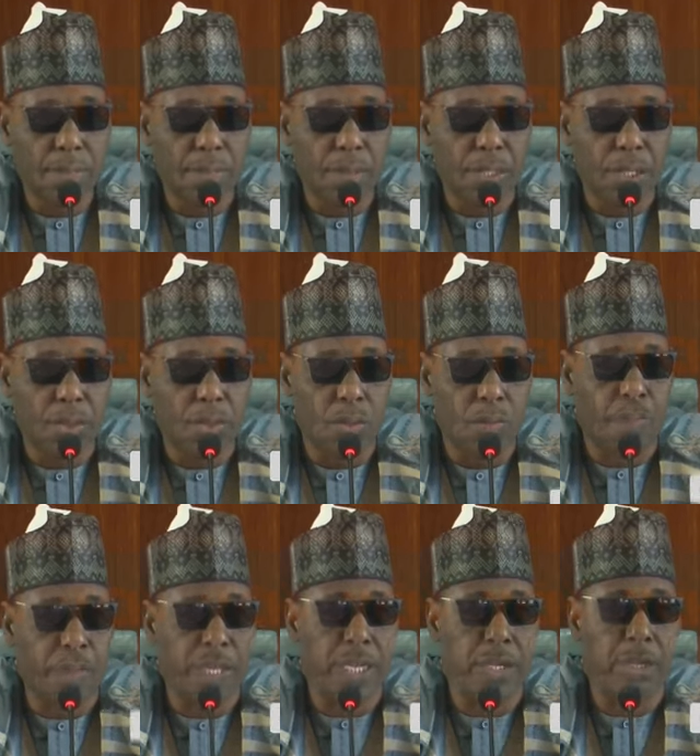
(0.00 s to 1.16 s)

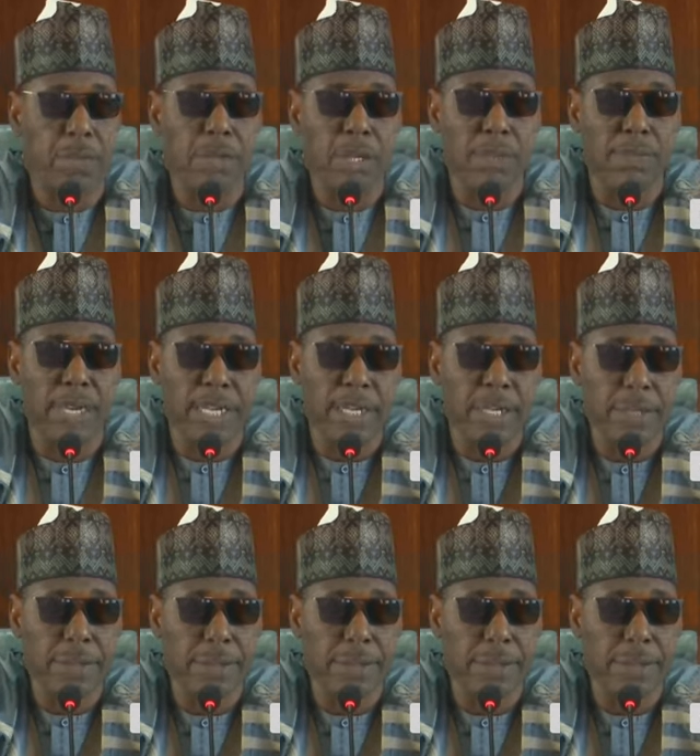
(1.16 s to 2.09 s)
52% of this money